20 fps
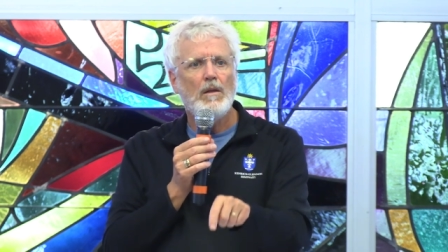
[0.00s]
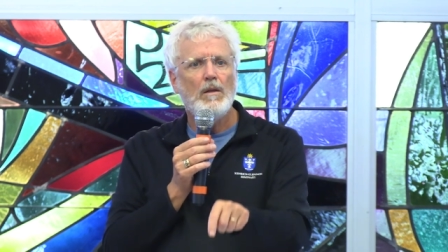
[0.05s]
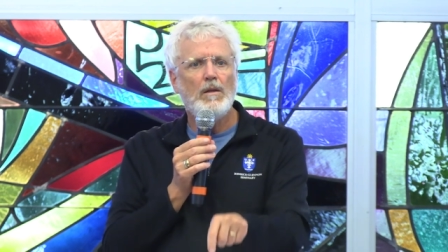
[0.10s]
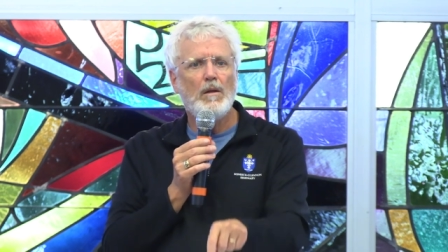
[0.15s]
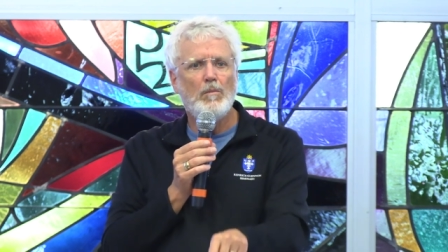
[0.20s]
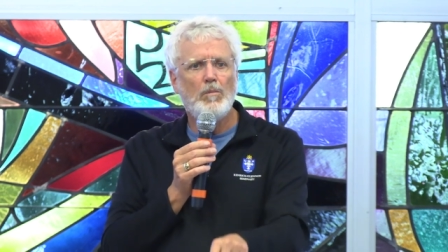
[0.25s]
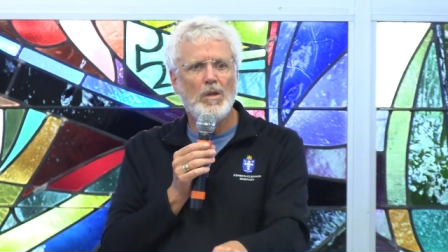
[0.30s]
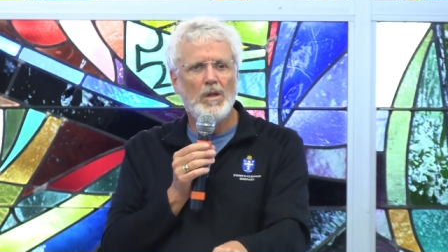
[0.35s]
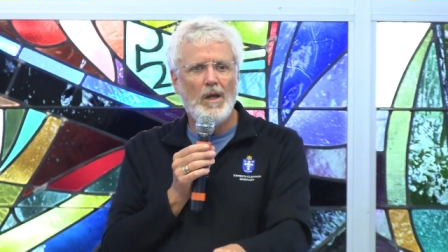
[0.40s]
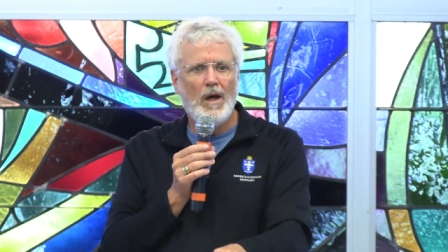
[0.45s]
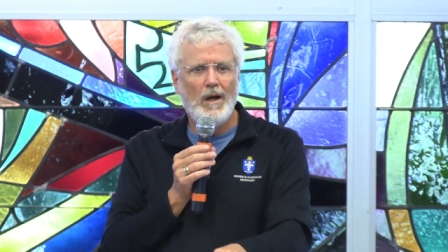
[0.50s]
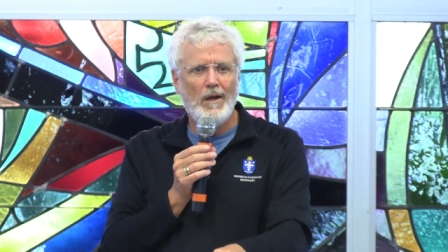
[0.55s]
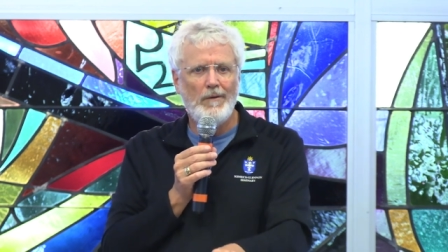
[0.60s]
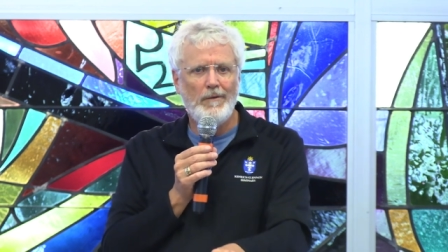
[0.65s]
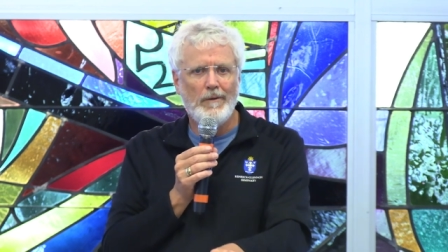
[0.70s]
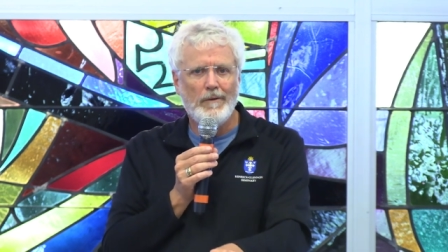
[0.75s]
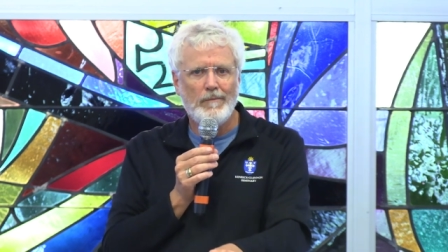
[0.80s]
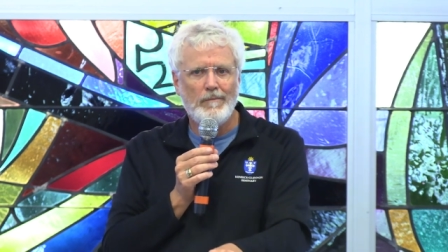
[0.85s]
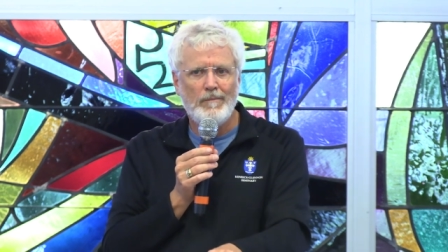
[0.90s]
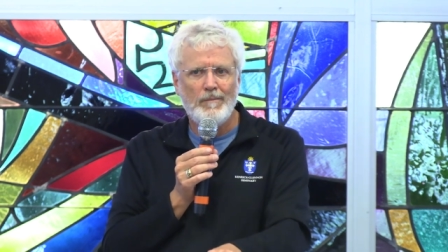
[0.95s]
The
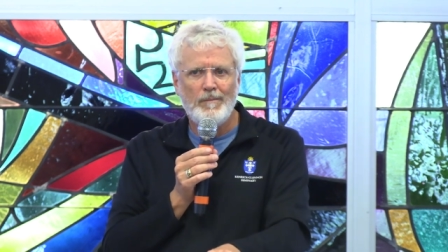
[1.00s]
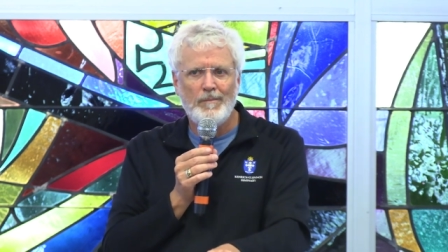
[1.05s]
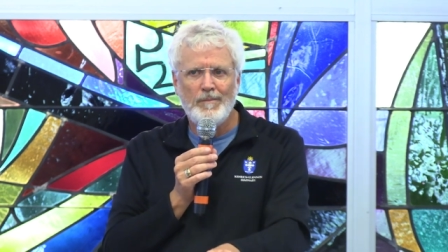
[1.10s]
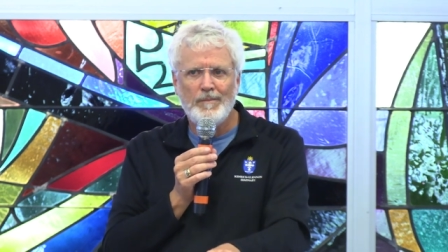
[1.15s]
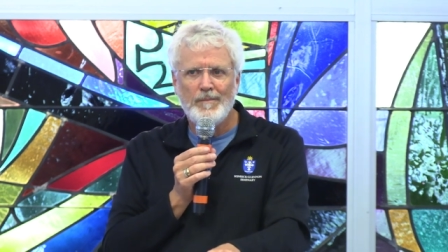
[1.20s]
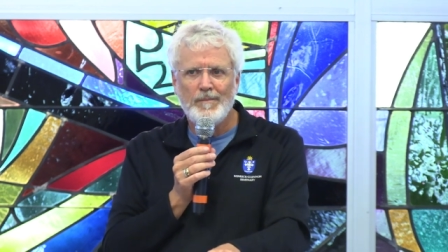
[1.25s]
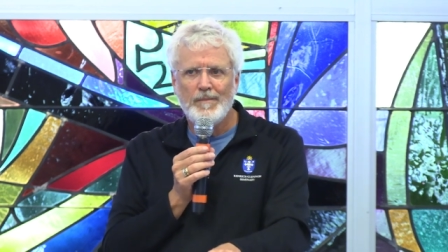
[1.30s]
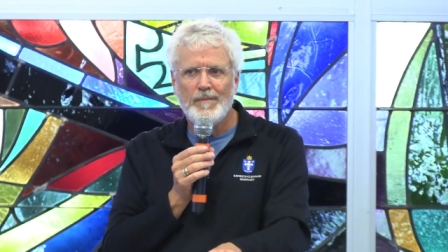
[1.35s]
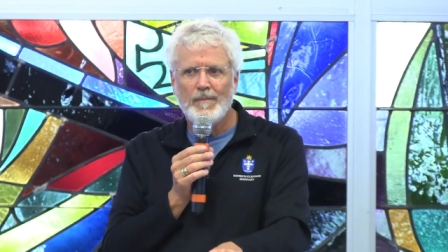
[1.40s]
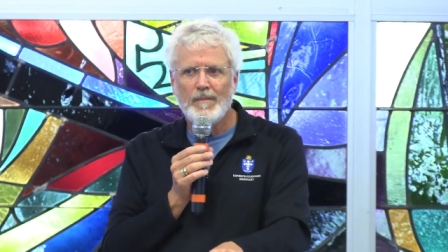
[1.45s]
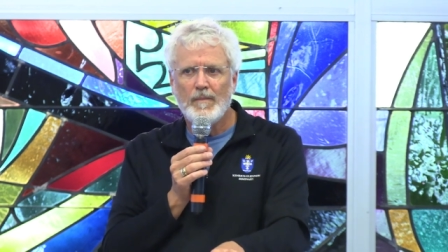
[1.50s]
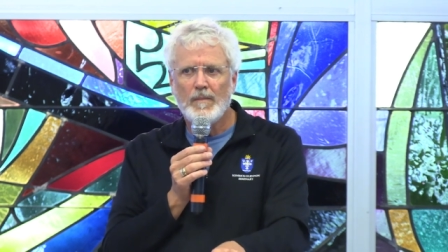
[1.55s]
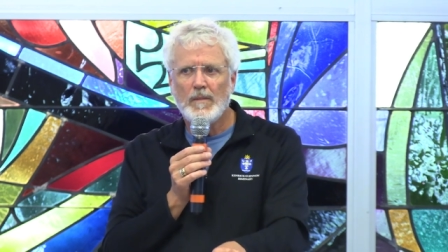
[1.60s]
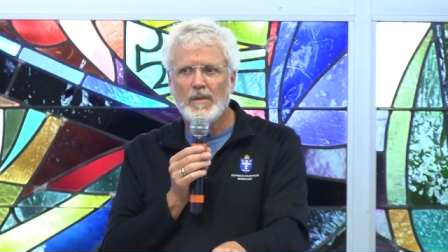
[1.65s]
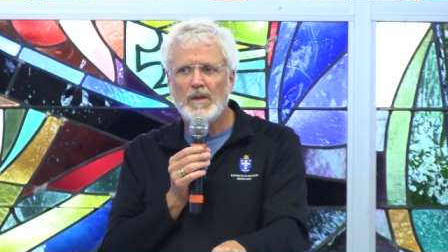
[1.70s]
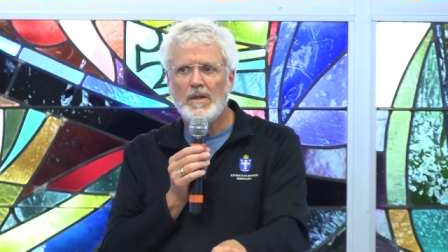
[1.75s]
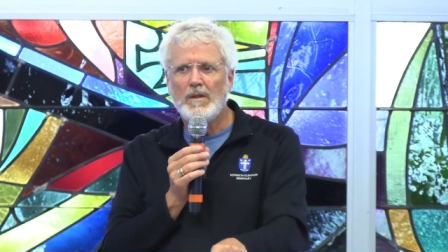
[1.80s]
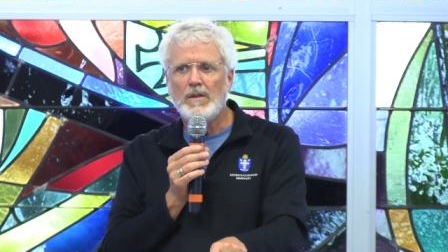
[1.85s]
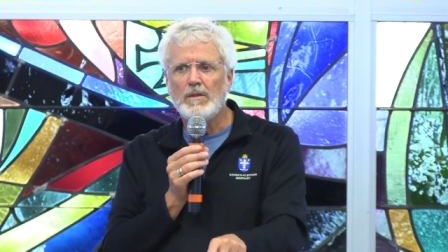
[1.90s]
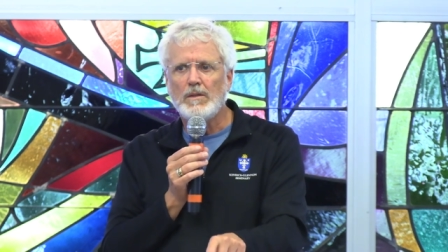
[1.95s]
blood
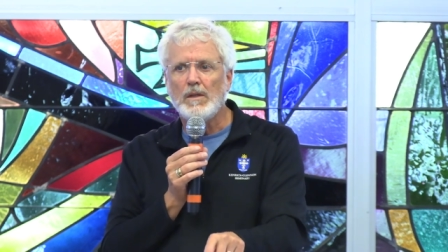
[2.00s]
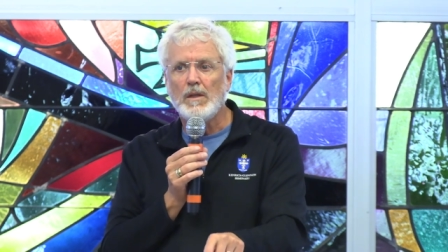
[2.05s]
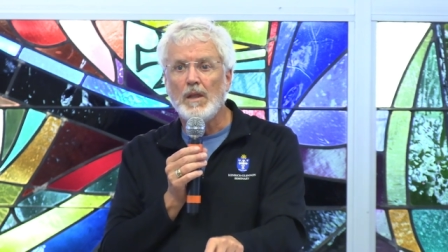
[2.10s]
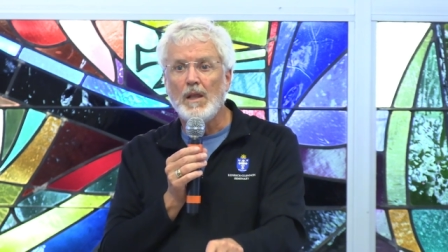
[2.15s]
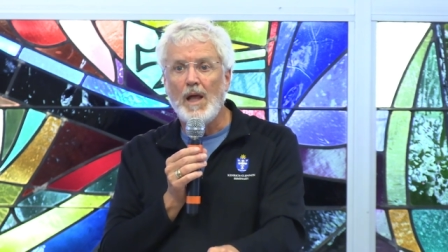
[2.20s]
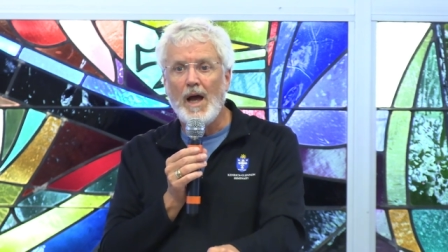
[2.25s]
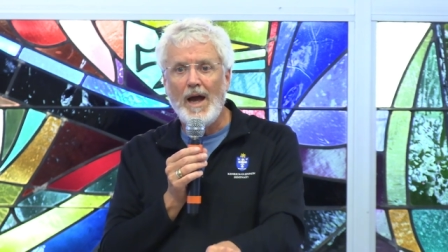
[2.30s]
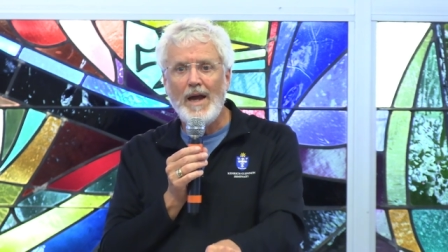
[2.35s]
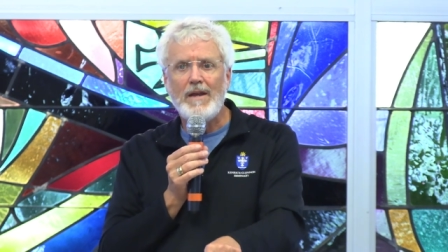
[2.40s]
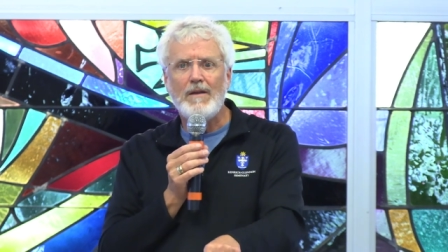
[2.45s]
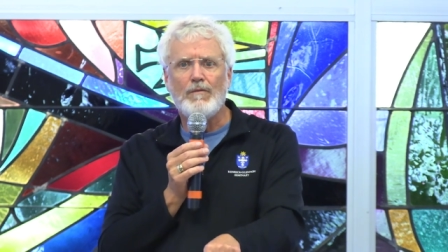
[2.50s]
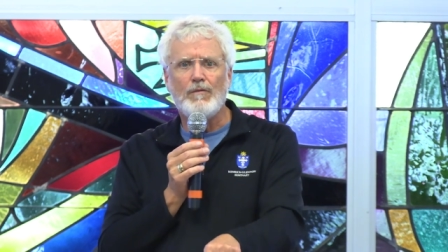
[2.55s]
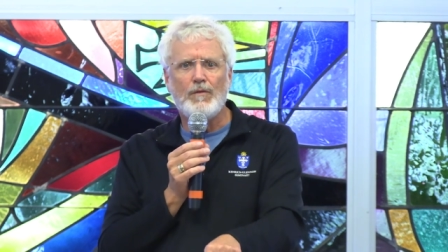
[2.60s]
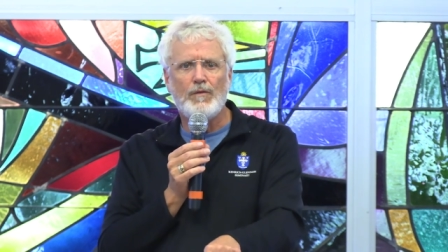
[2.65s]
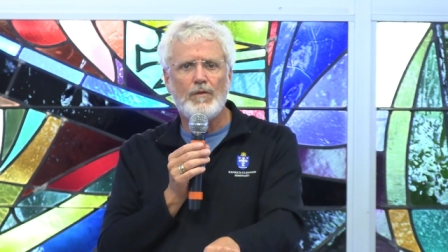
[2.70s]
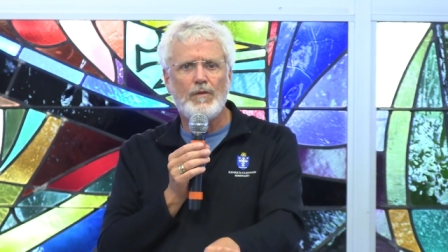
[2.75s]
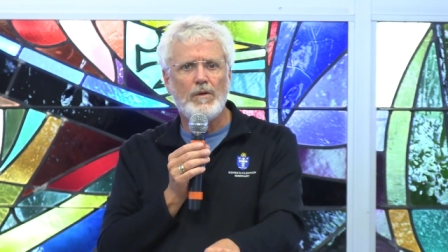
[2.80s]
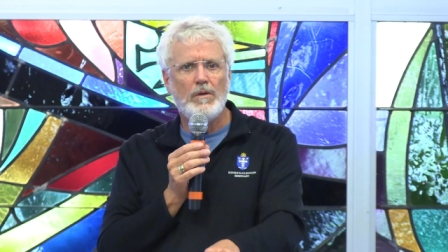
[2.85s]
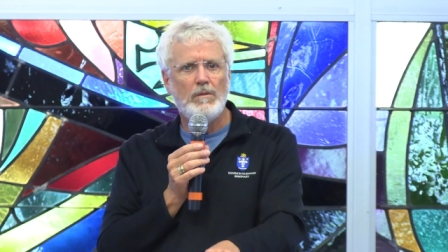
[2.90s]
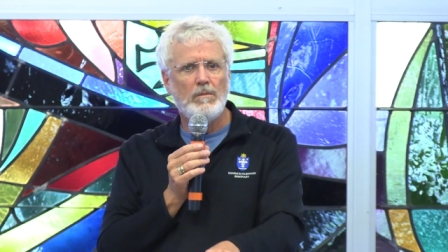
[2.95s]
is
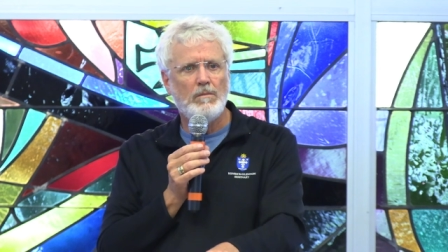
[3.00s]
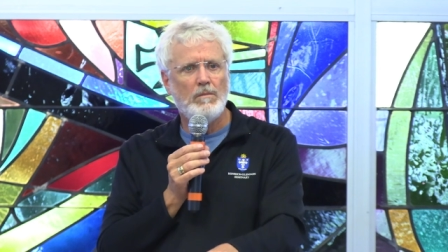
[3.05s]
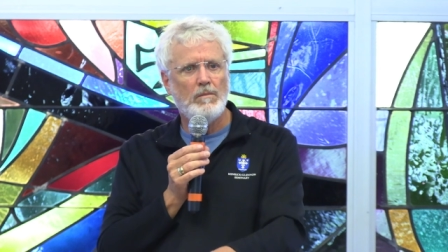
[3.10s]
life.